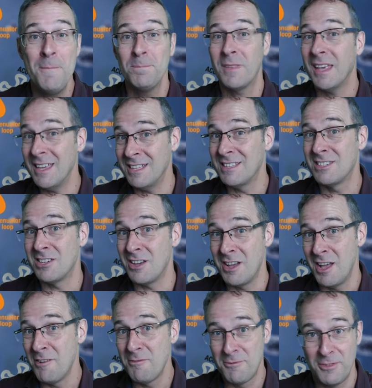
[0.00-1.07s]
into
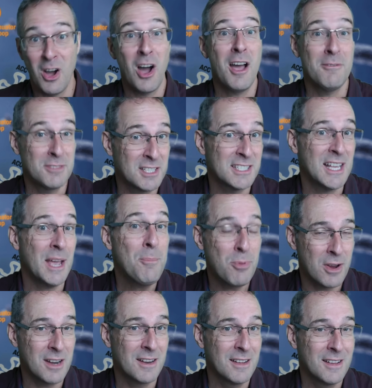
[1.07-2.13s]
5
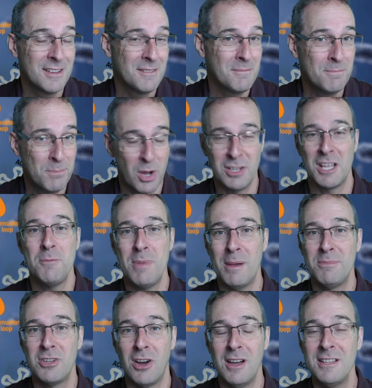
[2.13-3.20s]
separate
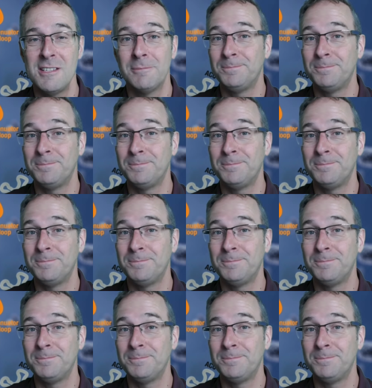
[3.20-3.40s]
polypeptides?